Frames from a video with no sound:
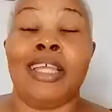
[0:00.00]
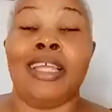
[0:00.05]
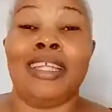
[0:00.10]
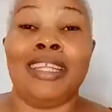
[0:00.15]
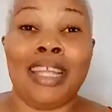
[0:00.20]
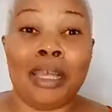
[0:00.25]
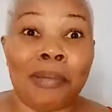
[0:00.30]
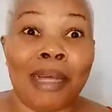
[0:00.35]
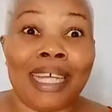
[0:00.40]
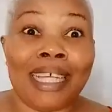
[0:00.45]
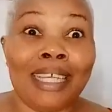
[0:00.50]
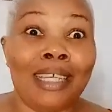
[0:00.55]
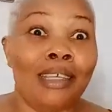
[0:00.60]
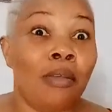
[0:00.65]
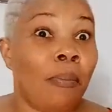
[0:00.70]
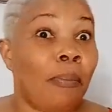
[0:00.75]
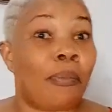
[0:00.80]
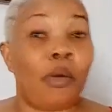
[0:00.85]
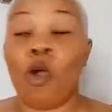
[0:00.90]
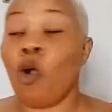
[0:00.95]
Ilebaye
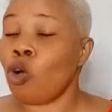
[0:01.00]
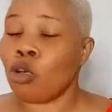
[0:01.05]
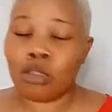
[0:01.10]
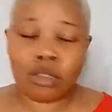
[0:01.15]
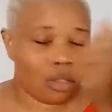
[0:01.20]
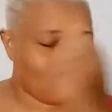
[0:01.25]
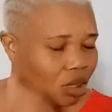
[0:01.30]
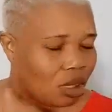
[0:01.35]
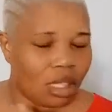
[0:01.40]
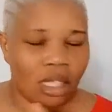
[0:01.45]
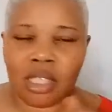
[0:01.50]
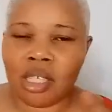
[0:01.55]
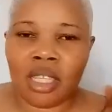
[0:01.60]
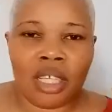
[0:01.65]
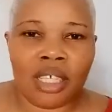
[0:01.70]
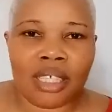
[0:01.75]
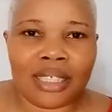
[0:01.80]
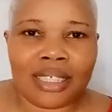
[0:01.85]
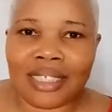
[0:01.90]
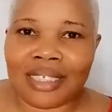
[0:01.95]
pulled
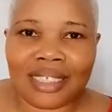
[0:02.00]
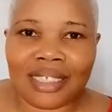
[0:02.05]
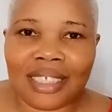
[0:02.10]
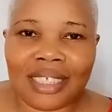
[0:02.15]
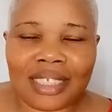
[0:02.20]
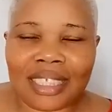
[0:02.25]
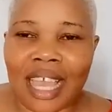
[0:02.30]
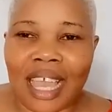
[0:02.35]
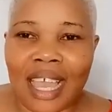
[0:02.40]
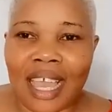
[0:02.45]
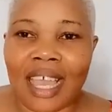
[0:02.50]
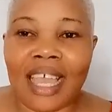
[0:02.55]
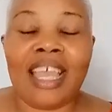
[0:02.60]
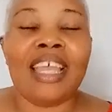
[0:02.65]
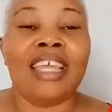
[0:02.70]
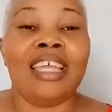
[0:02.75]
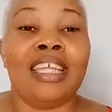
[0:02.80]
CeeC's hair.